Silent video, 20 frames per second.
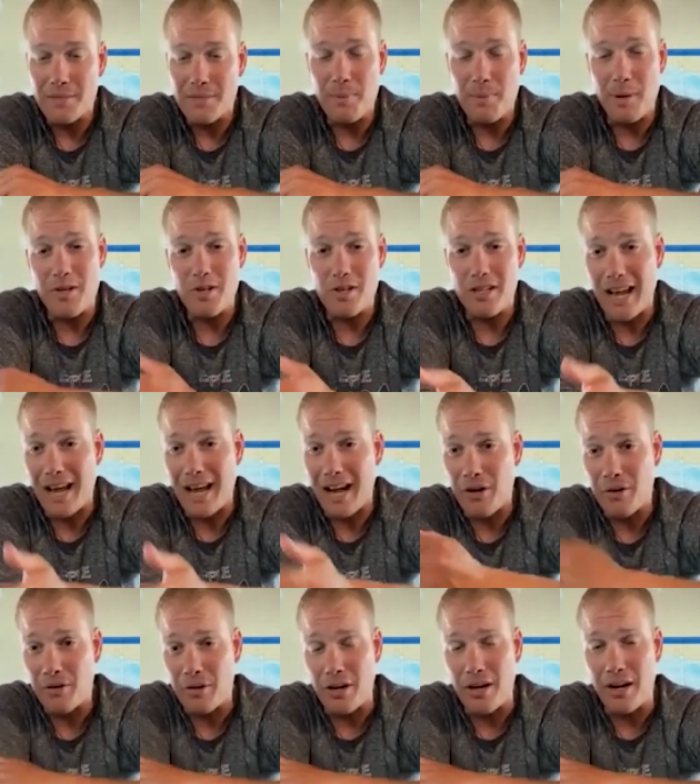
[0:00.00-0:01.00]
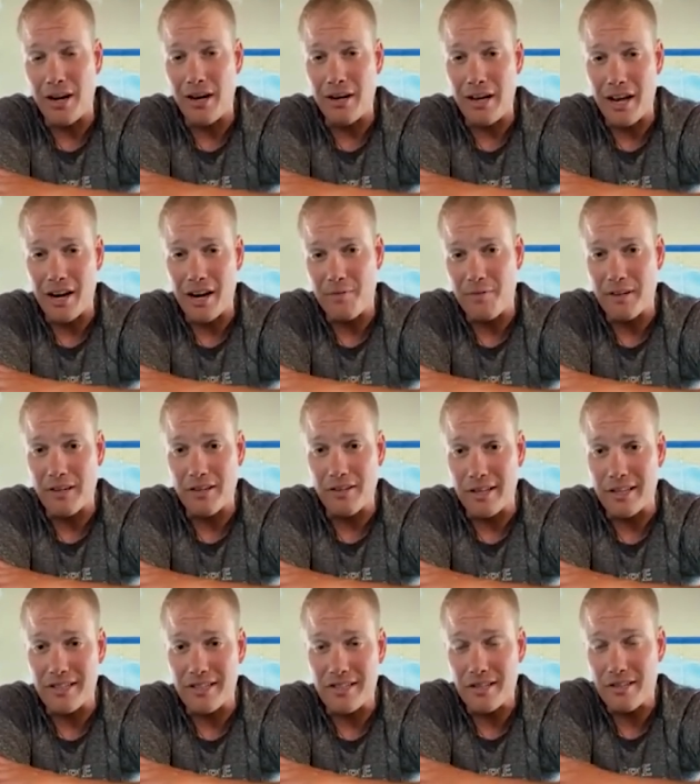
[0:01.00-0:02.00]
especially now uh, at our Finger
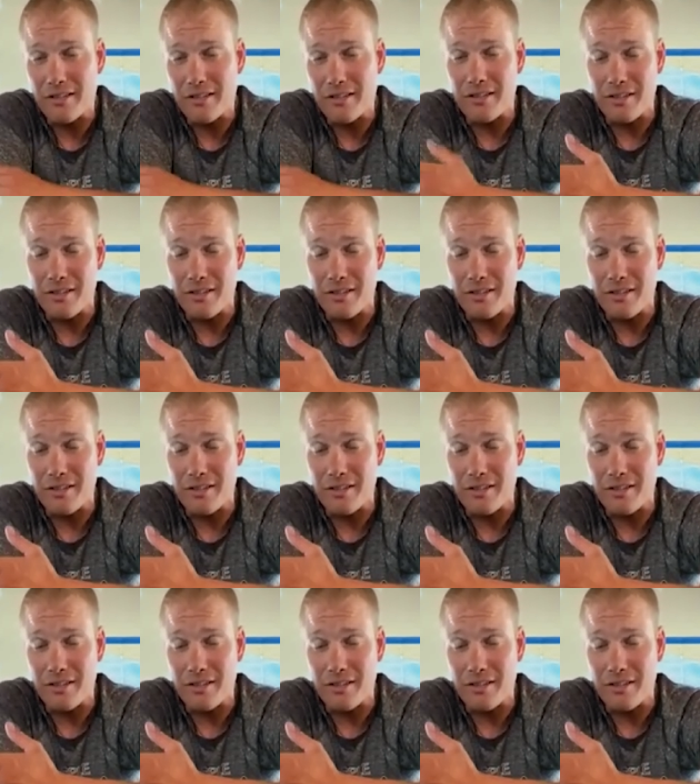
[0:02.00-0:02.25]
Lakes, there,